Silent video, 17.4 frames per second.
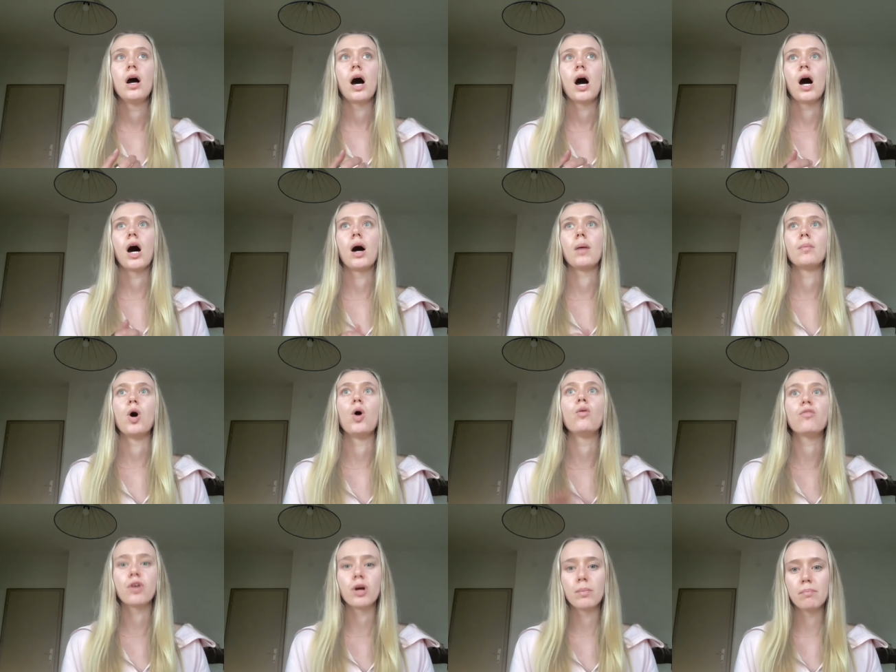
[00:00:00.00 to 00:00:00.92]
um,
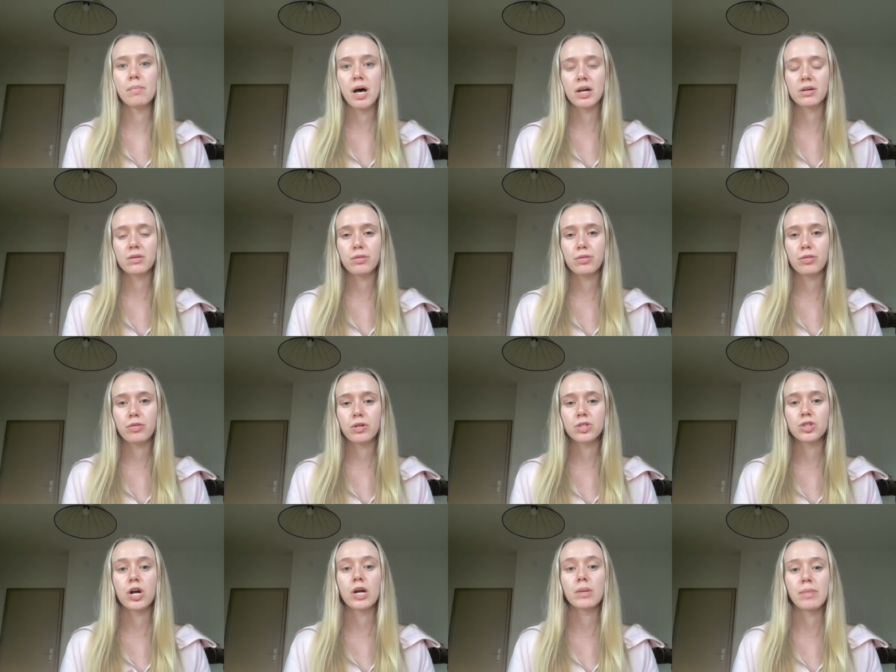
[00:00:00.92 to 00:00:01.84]
over a month
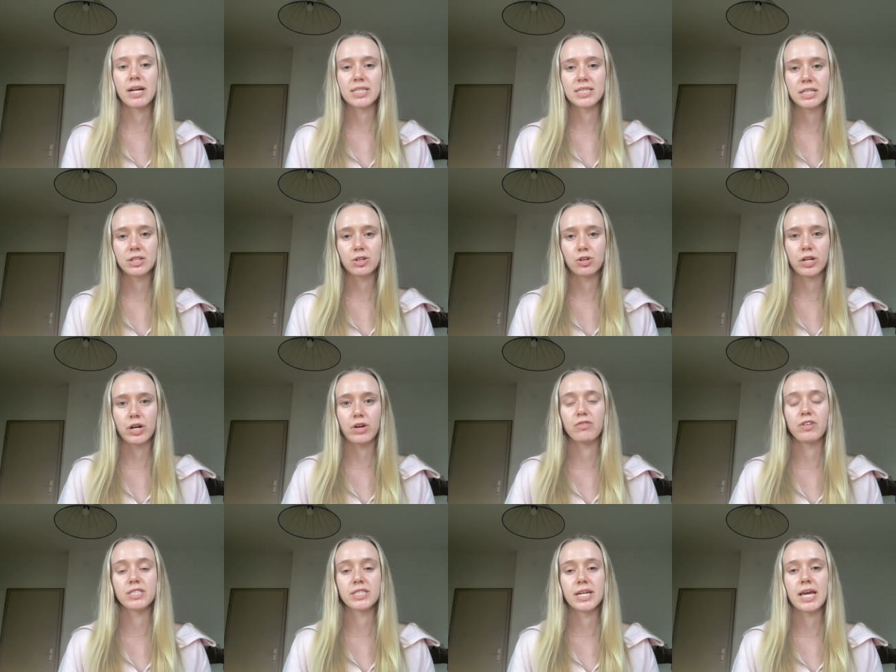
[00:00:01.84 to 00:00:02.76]
during my senior year,
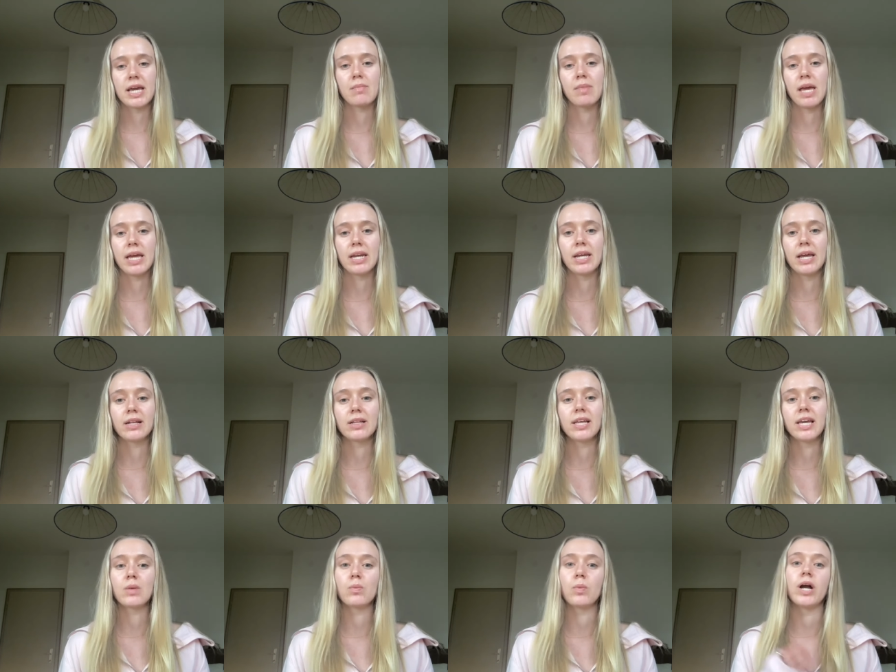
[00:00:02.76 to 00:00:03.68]
visit him in
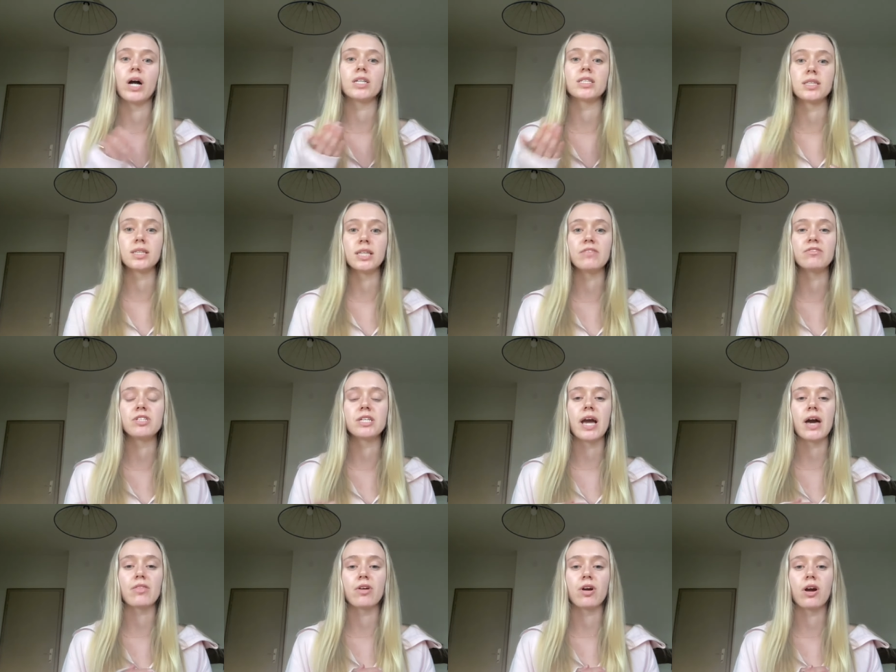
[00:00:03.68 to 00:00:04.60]
Italy, and we got to live
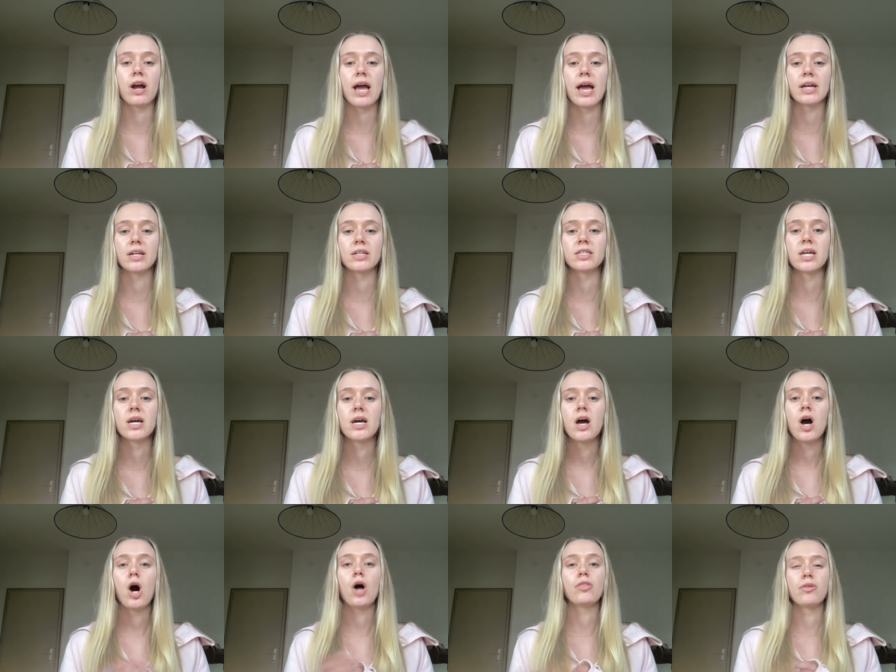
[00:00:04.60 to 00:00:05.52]
together. And
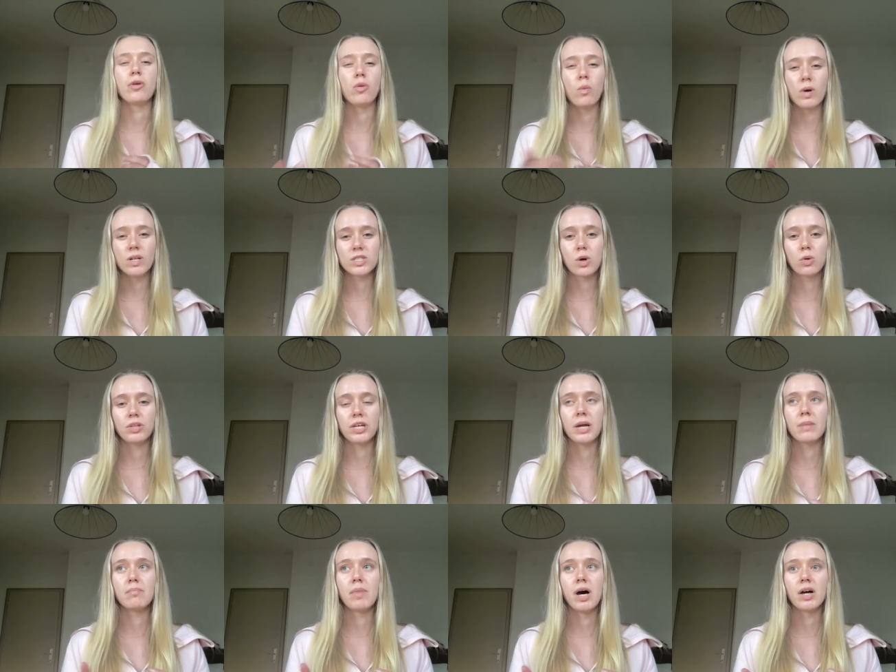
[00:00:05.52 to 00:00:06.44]
although it was
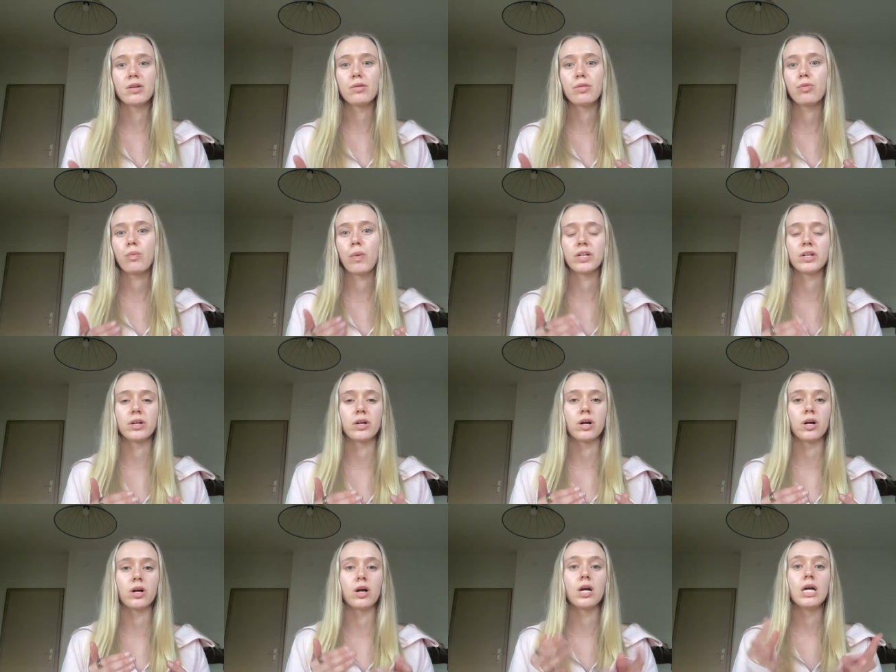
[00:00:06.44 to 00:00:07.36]
only a month, when
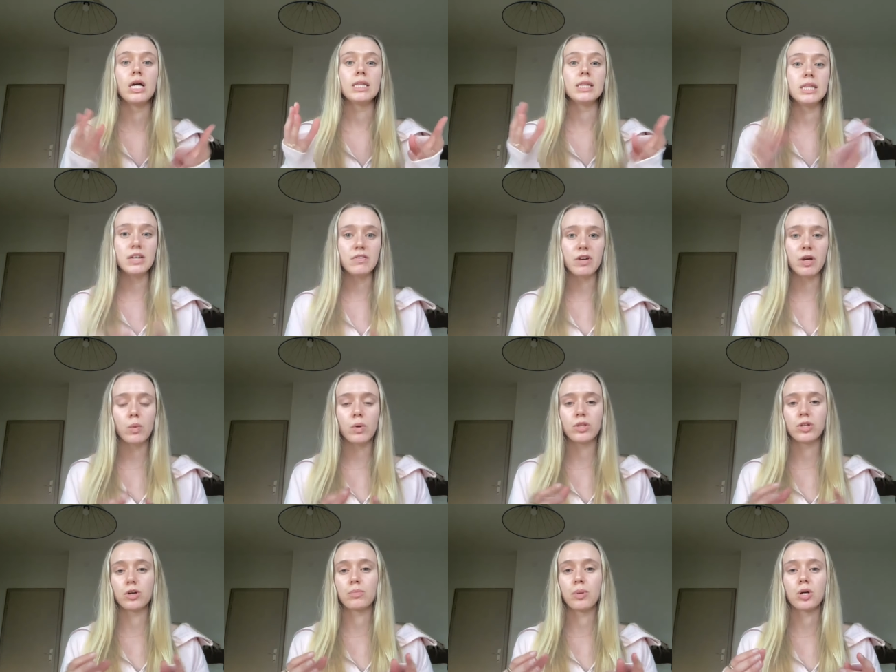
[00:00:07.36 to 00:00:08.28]
you're living
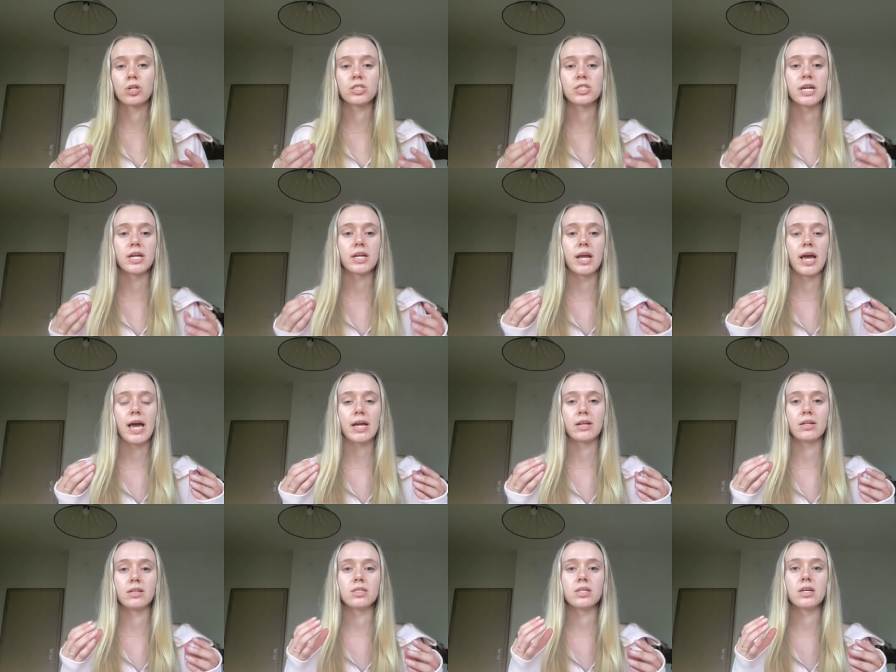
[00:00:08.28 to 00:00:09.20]
with your person
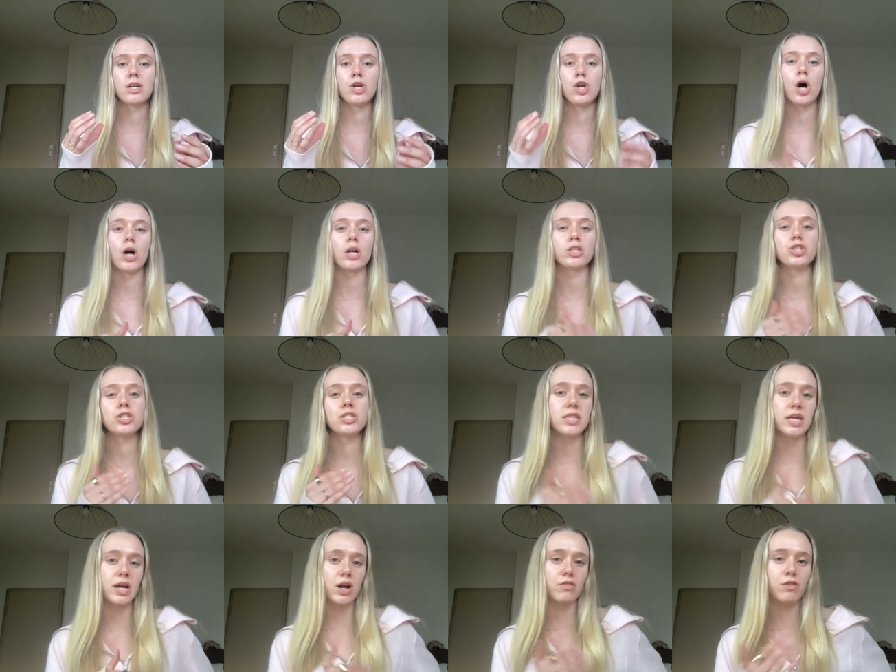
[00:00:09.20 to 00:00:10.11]
and not
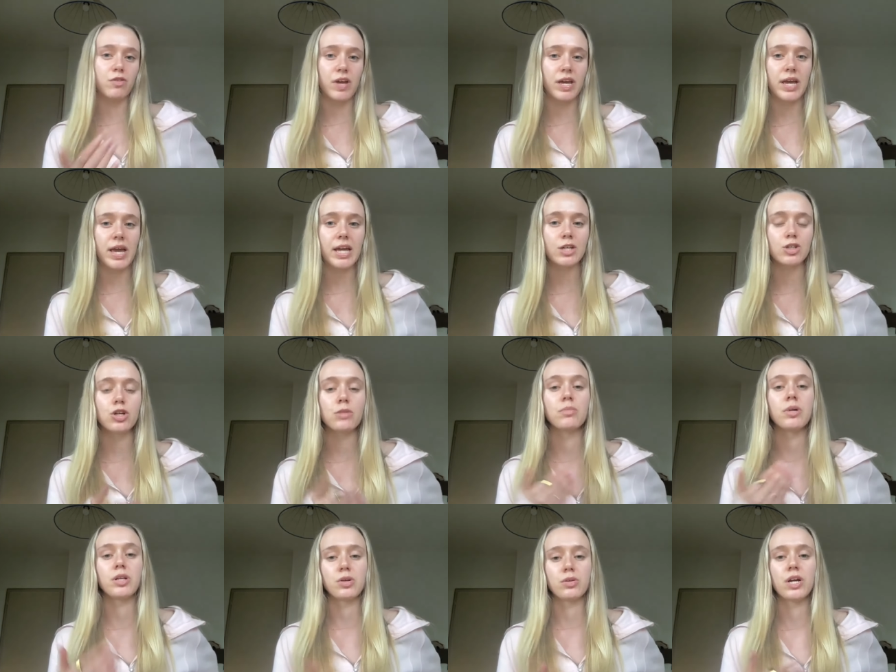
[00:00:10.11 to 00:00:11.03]
just there for vacation,
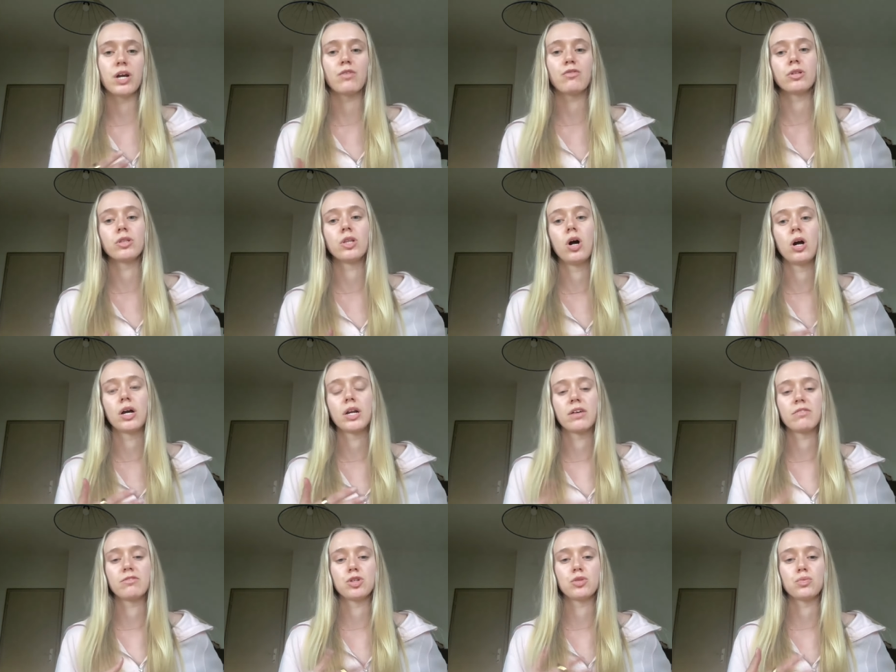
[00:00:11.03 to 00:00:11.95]
but you're there for long
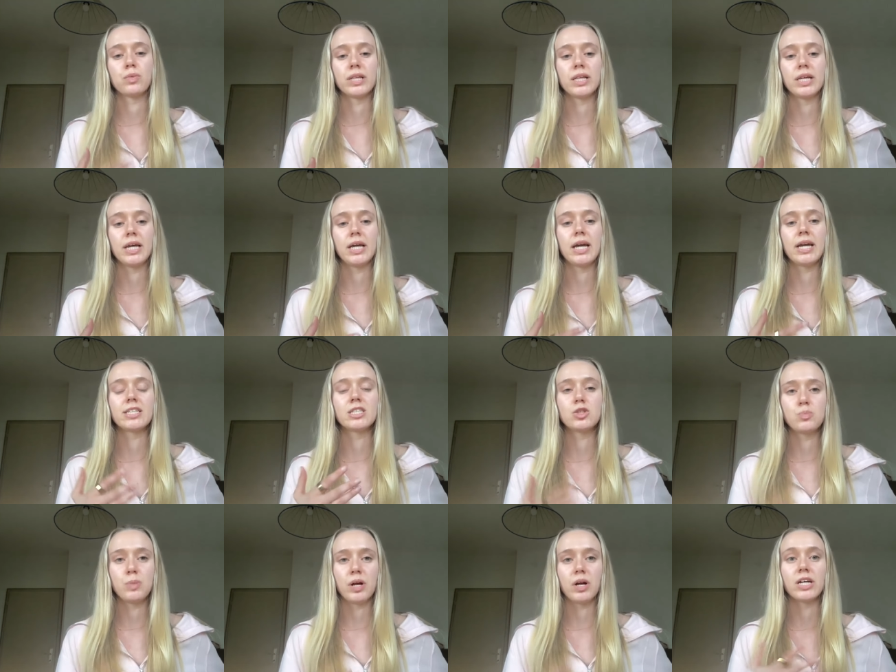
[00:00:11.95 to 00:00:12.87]
enough to really
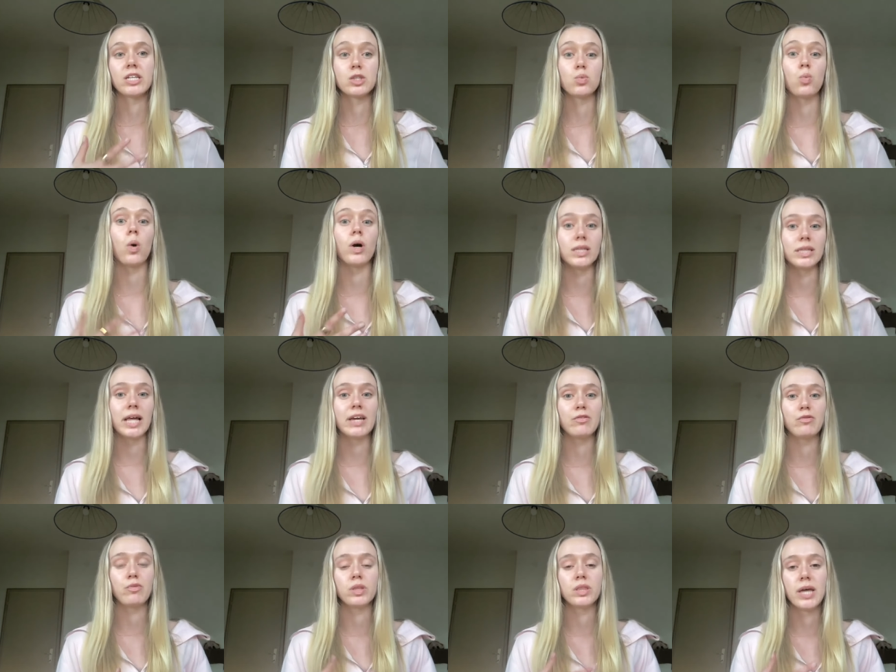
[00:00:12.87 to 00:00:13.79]
experience what
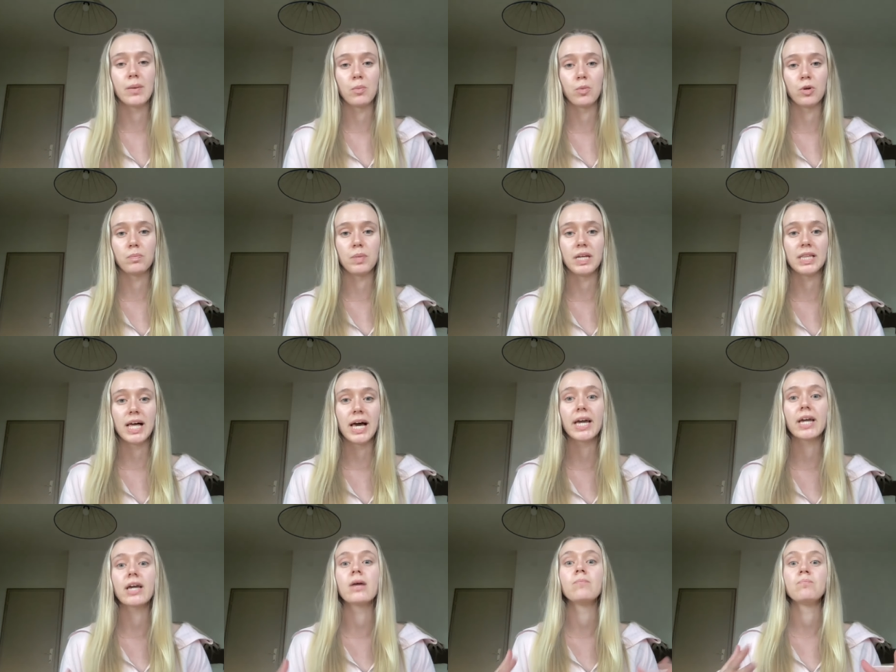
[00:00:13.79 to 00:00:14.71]
life with them would be
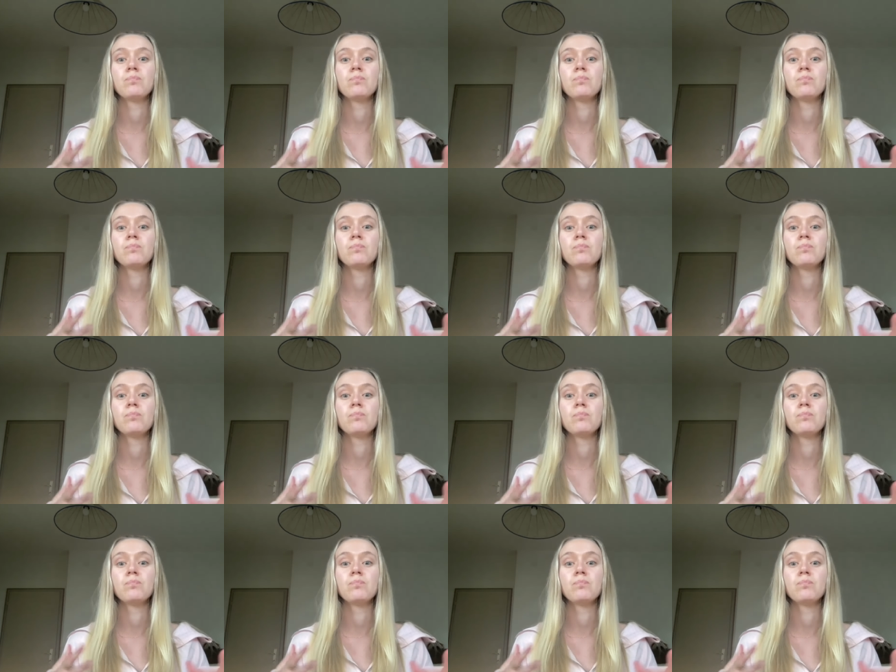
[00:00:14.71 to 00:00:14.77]
like,